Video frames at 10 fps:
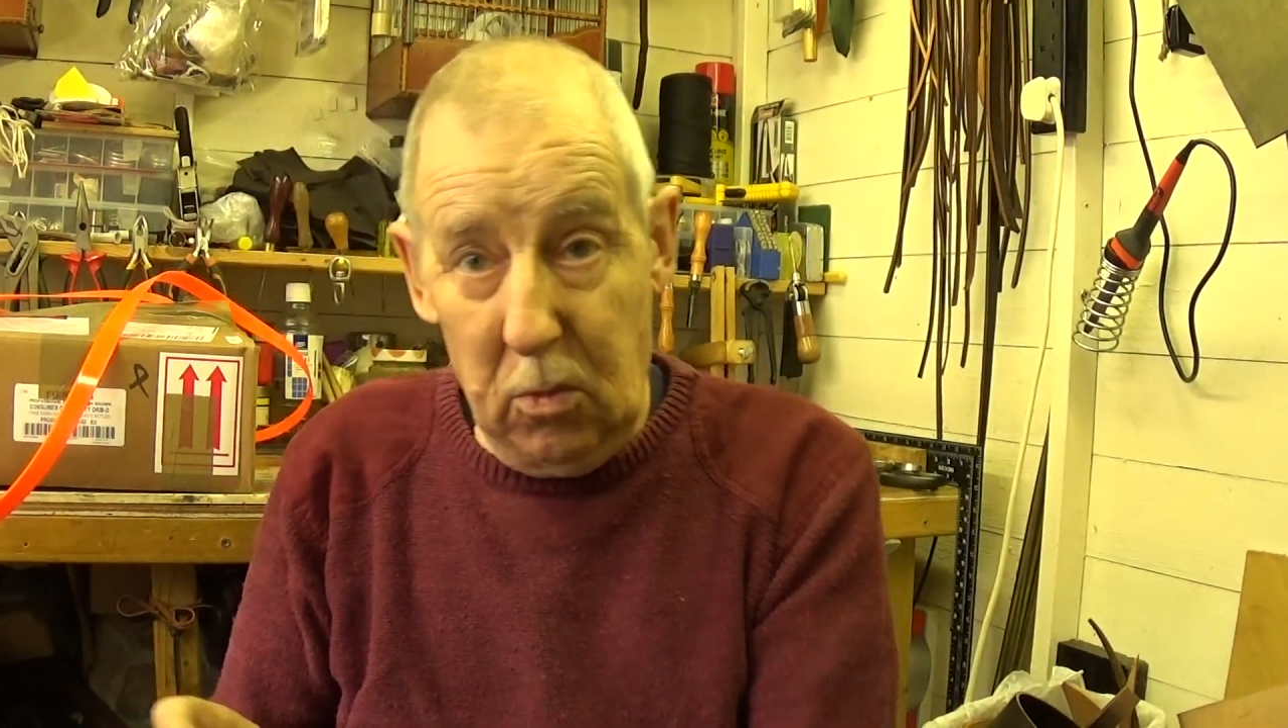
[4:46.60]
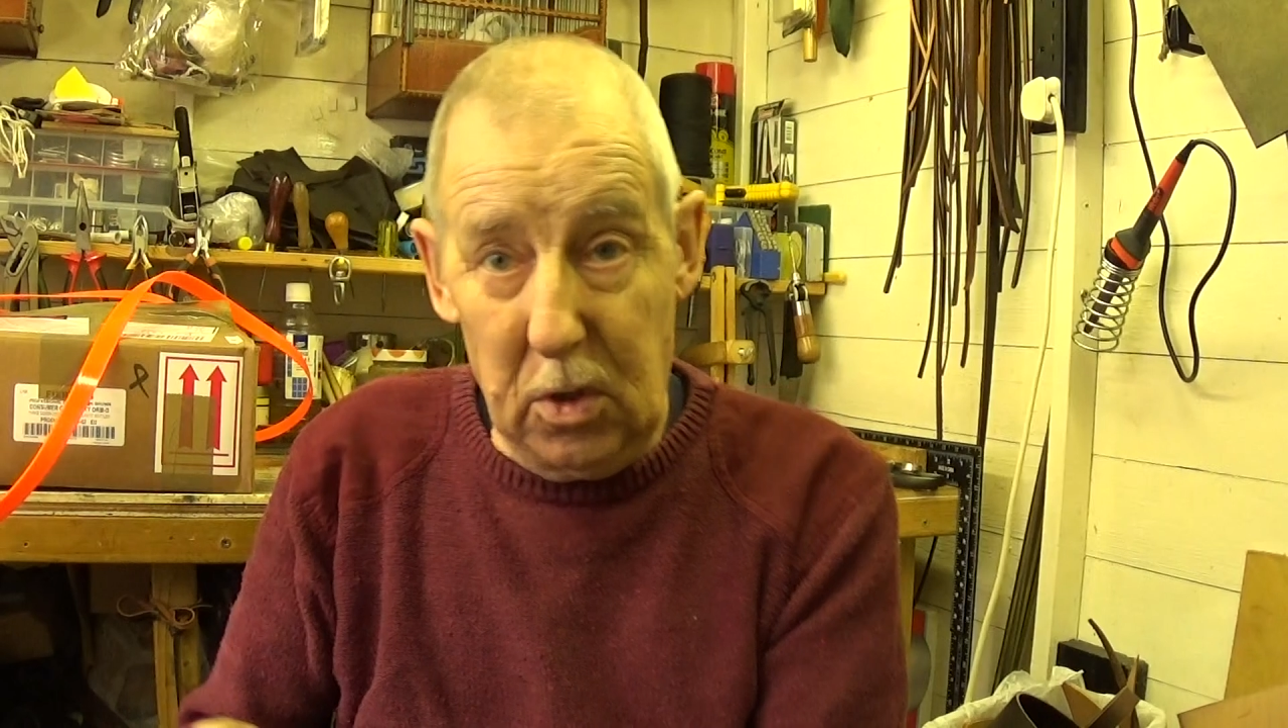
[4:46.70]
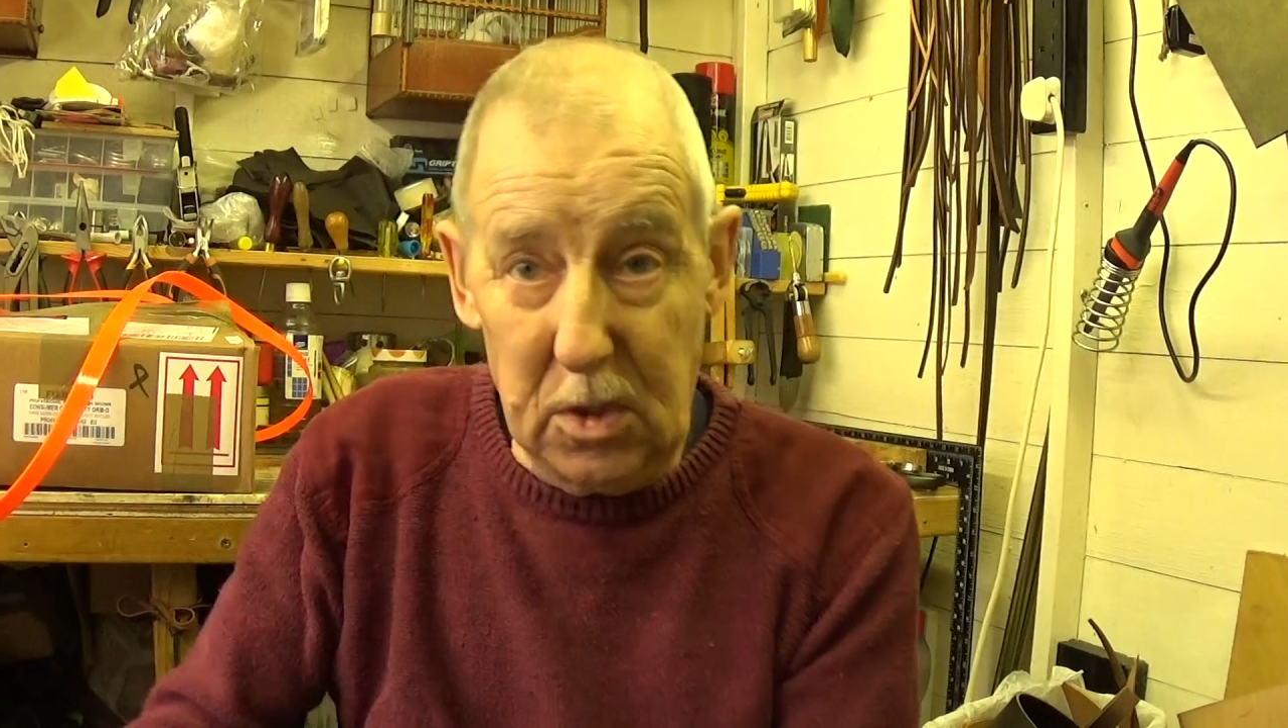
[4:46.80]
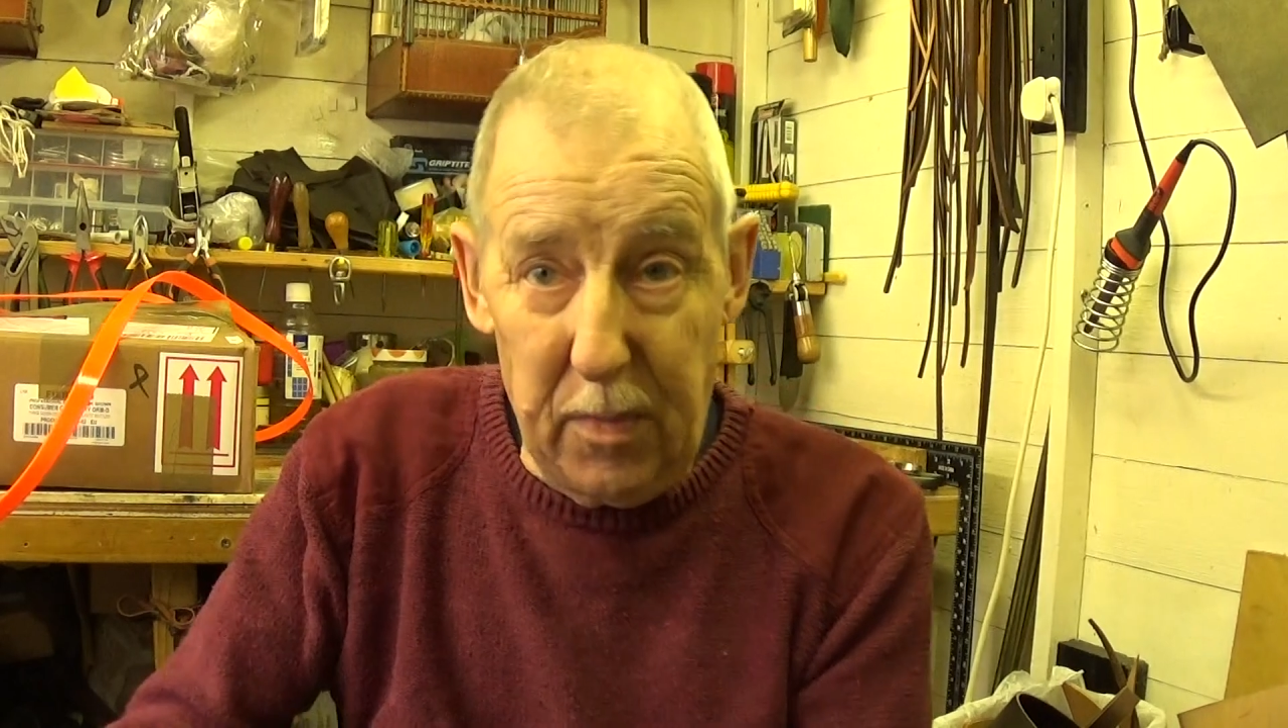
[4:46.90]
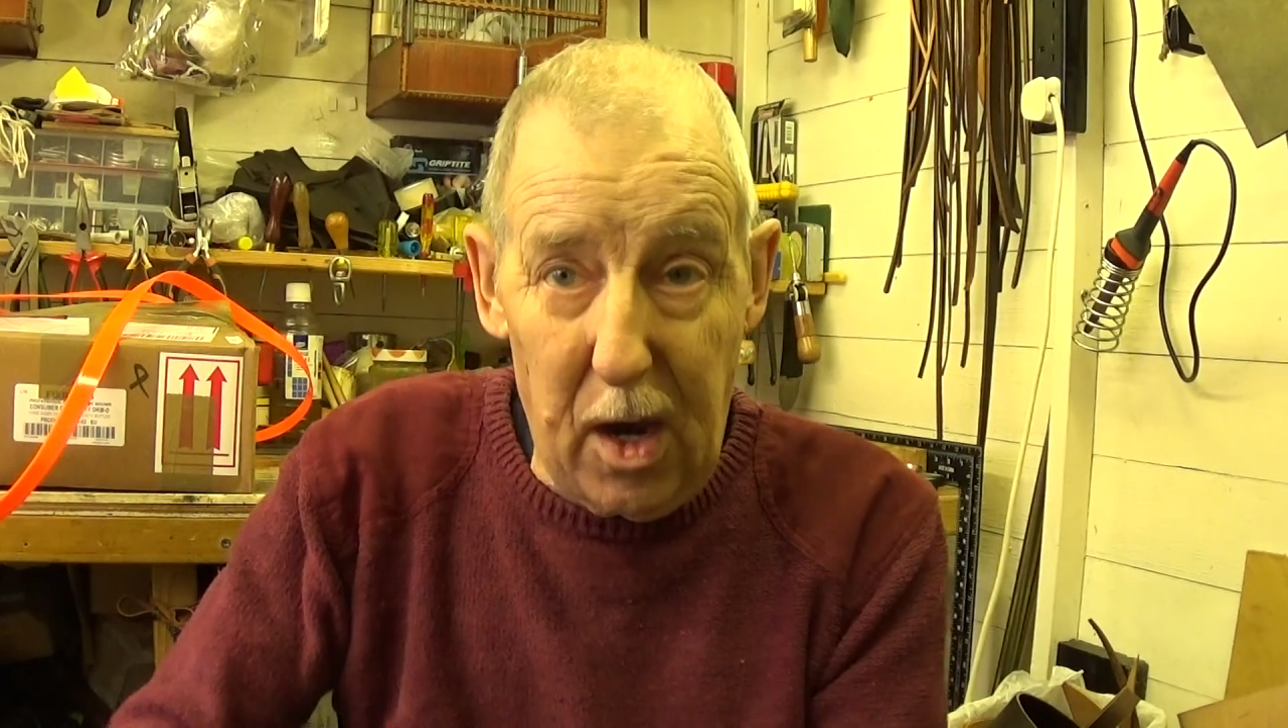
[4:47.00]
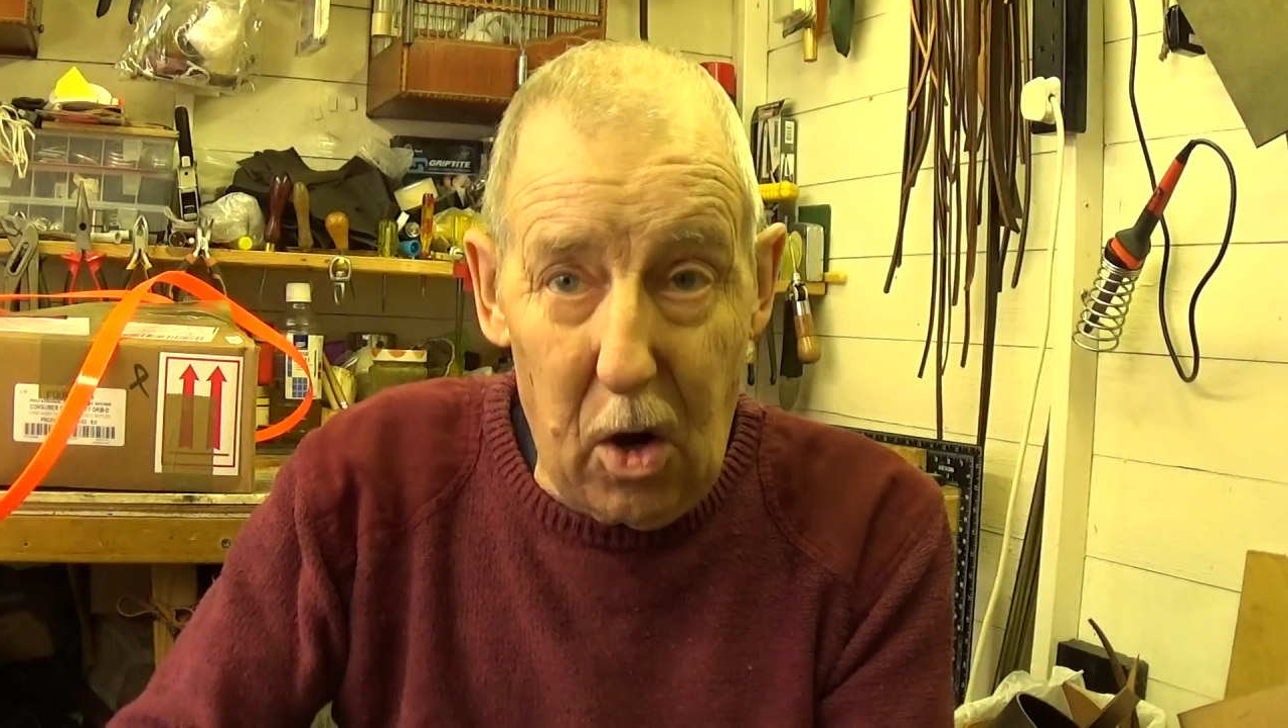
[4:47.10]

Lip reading: what it's about.